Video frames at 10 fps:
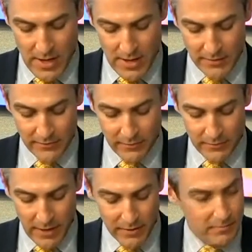And so,
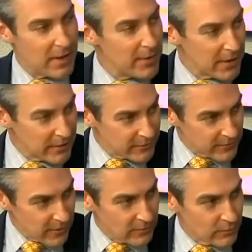Helen, maybe I can
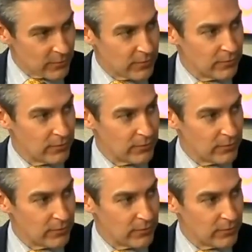start with you.